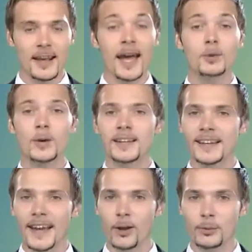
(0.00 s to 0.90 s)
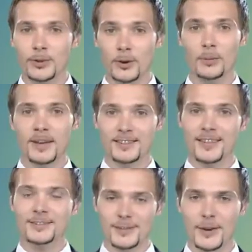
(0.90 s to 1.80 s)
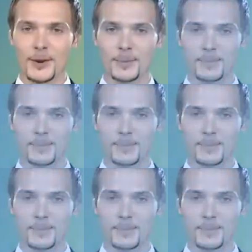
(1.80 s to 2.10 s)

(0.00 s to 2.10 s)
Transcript: and we can help your business too